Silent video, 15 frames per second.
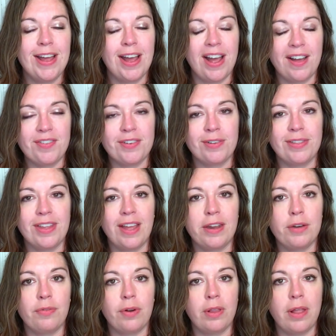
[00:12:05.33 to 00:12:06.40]
after the
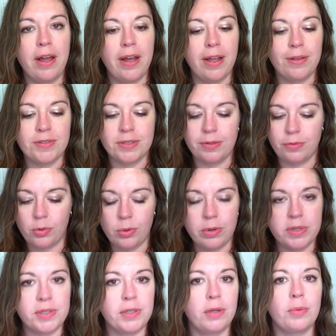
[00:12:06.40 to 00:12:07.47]
end of our lives. And of
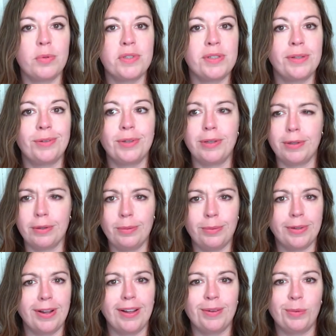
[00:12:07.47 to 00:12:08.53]
course, you know, we're still here. We're
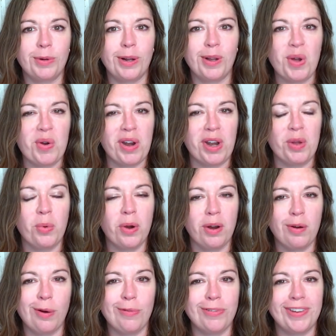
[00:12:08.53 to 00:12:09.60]
not, we're not going
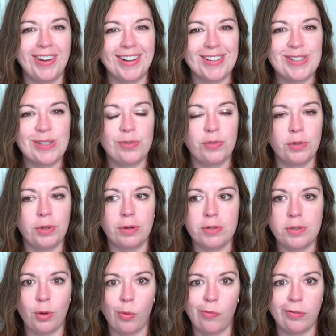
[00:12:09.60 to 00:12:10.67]
anywhere over the next few
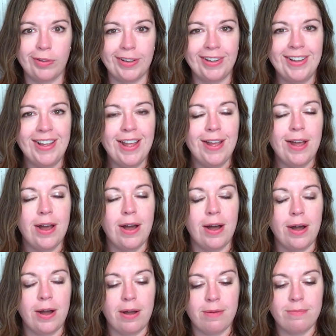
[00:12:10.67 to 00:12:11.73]
years, hopefully.
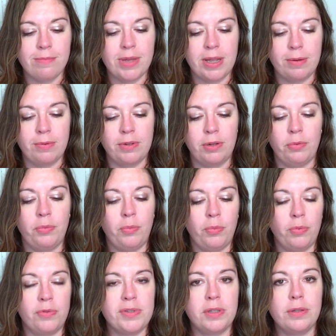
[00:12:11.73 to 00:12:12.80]
Um, and, you know,
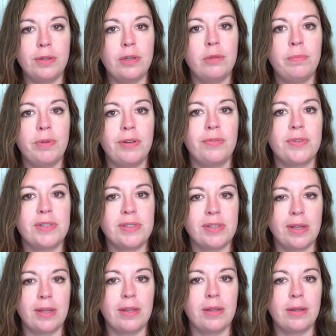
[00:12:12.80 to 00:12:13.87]
there's a little bit of a
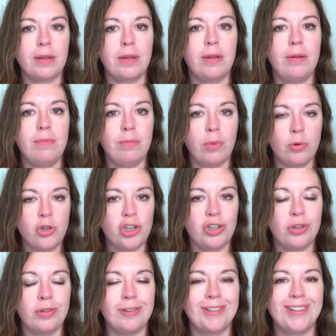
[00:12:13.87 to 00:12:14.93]
psychic,
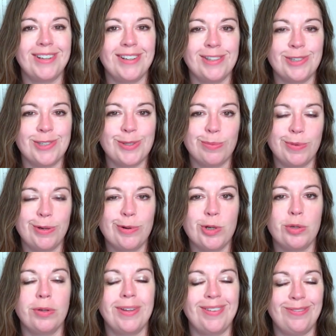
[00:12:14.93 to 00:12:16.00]
emotional, and
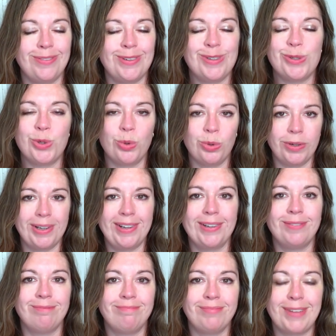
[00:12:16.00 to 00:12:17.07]
spiritual inventory
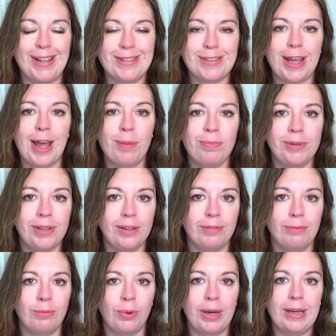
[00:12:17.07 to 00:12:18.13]
that's
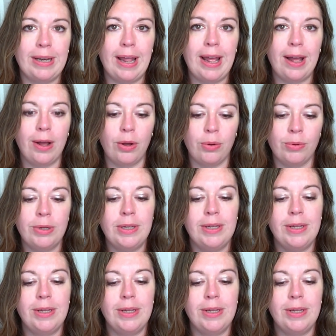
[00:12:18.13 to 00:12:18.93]
happening right now.